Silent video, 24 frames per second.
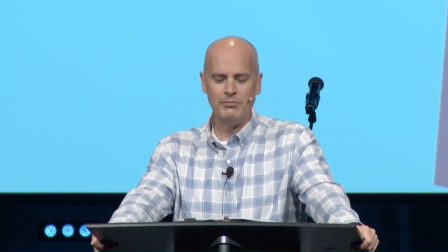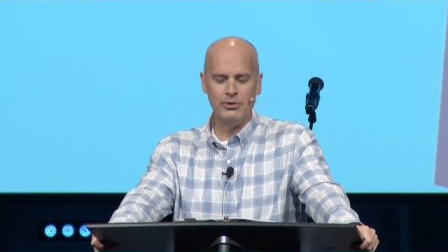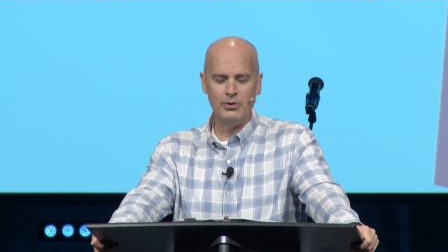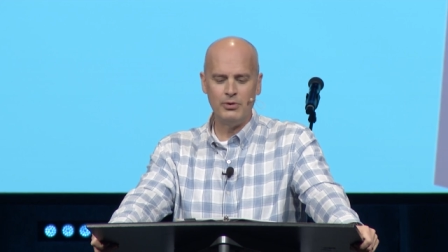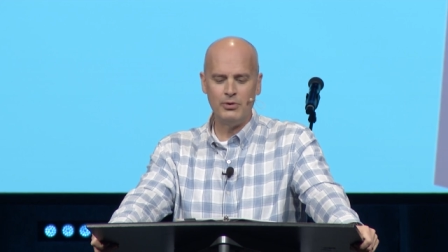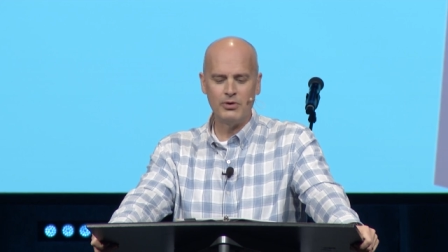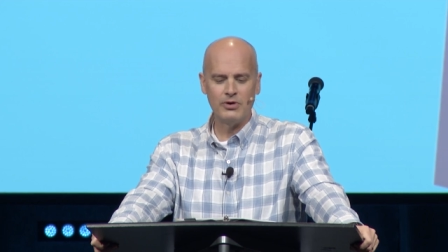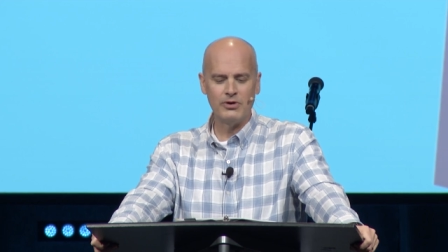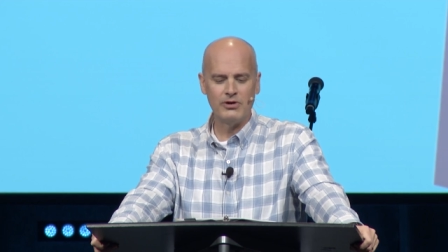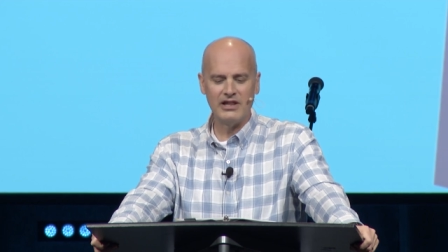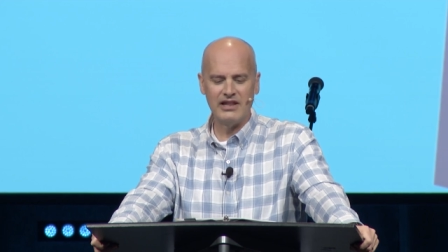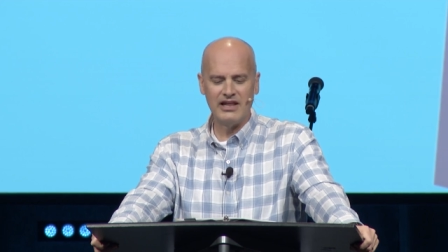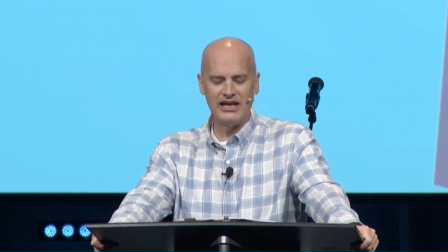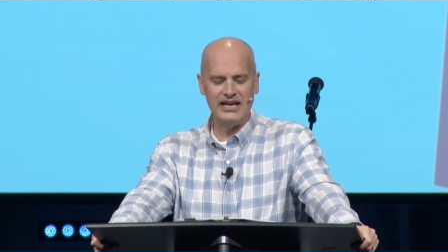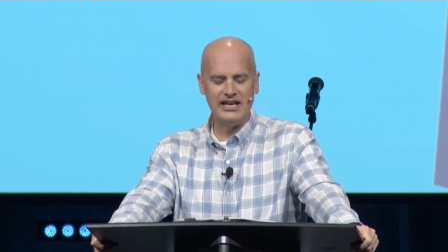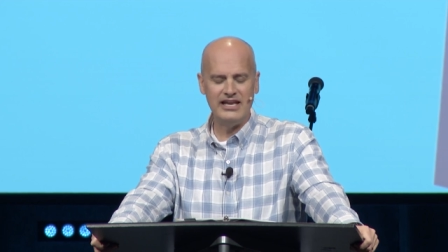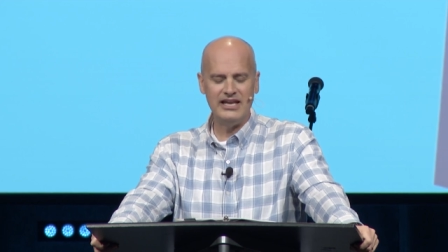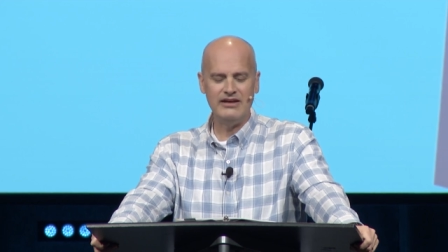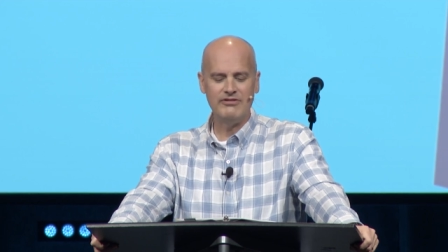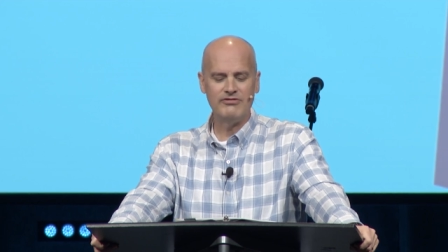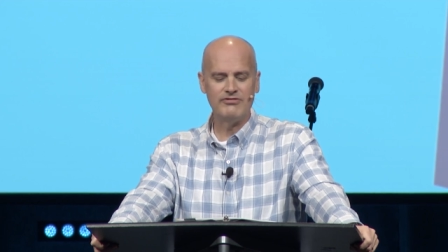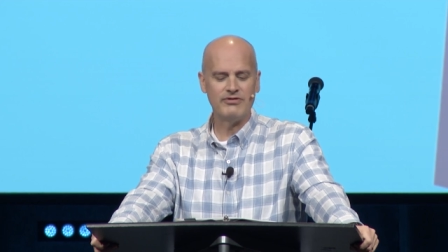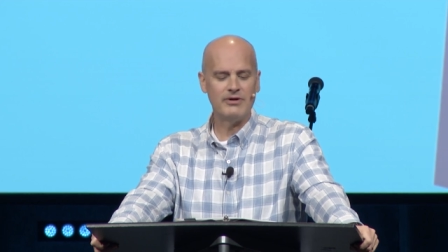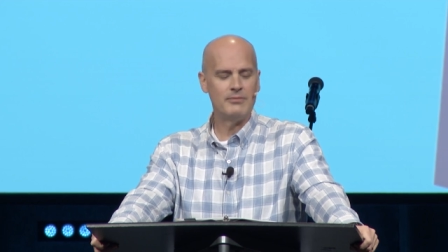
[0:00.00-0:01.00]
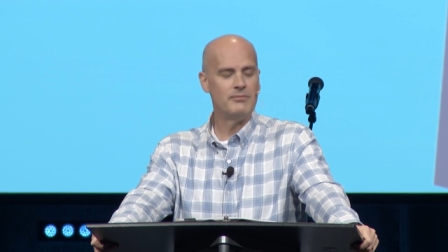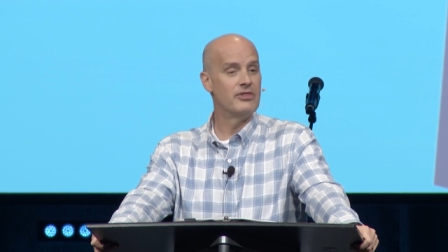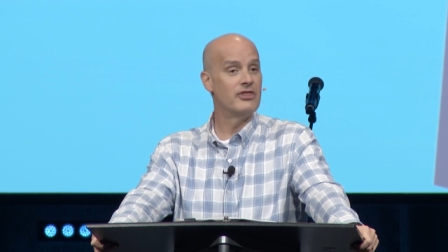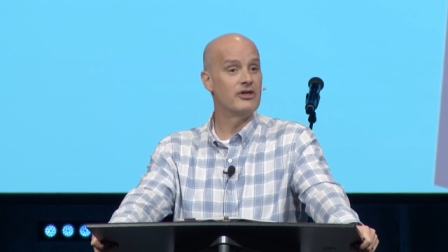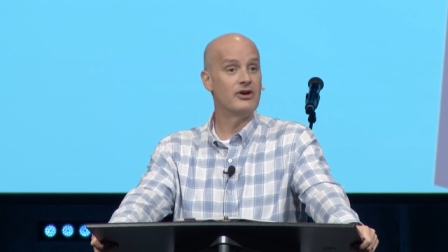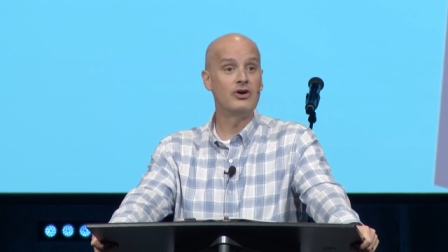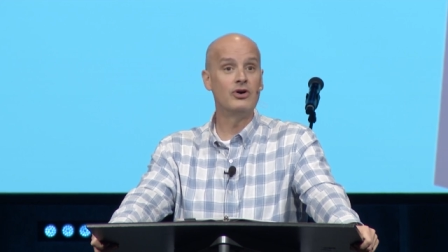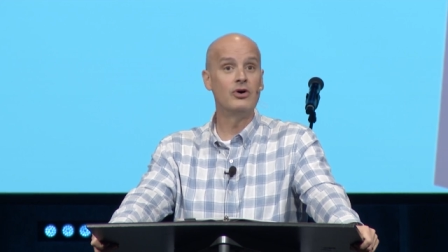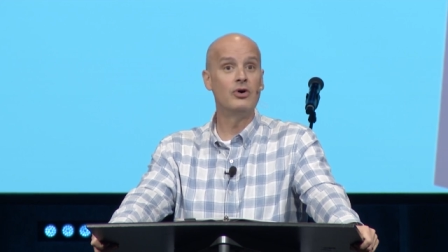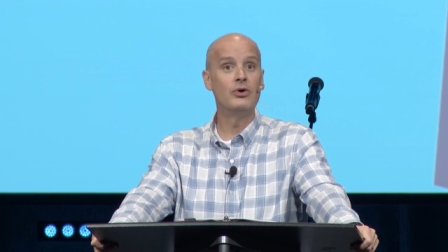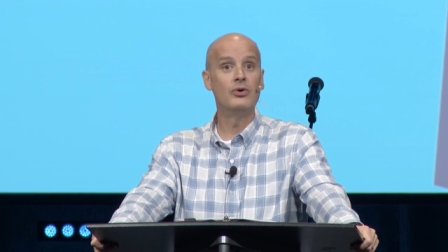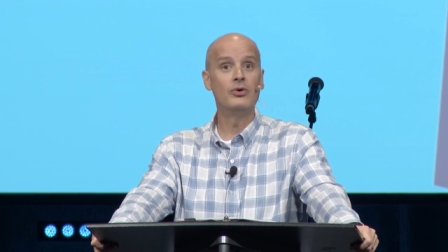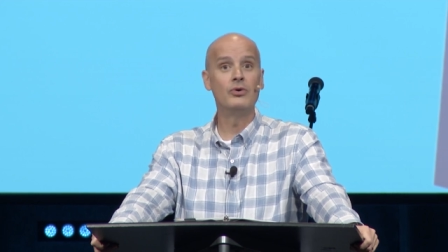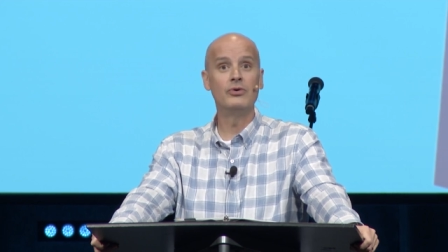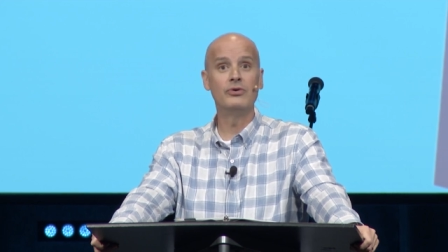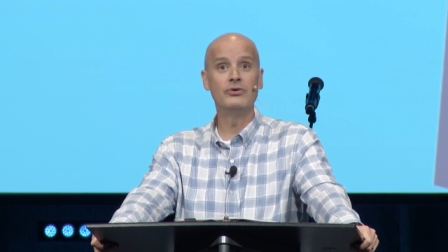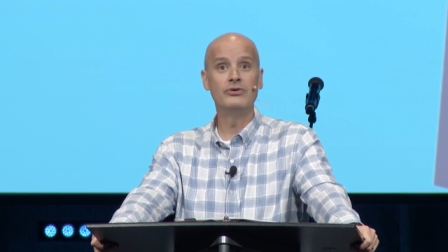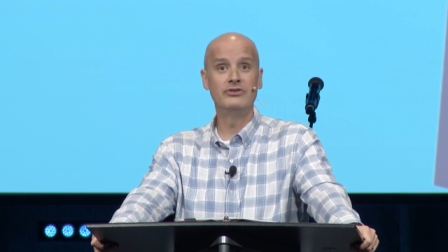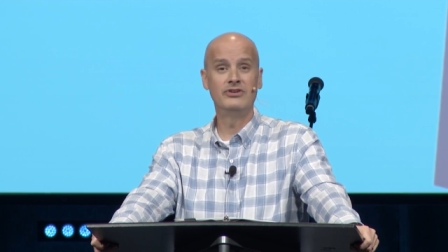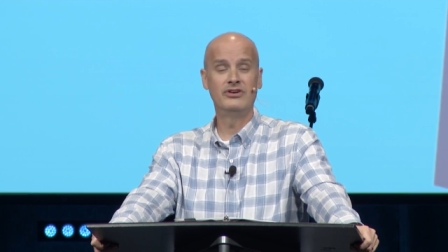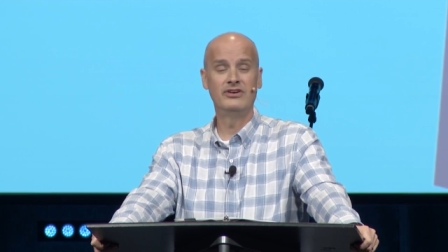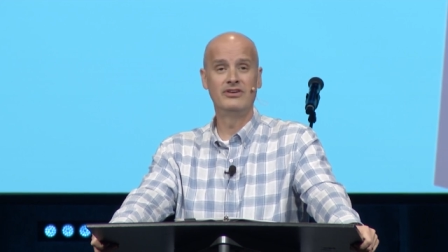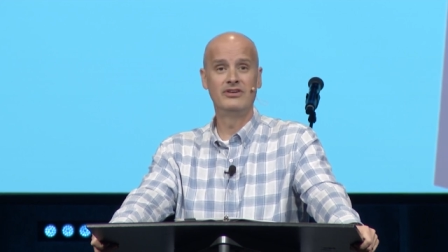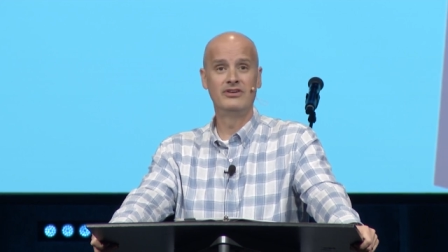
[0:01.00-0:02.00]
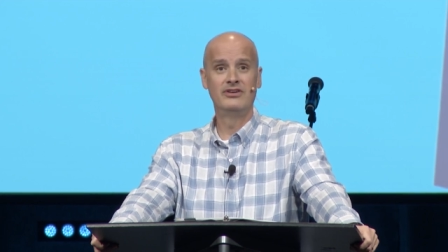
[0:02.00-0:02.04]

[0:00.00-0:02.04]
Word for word: poor lady from the cold.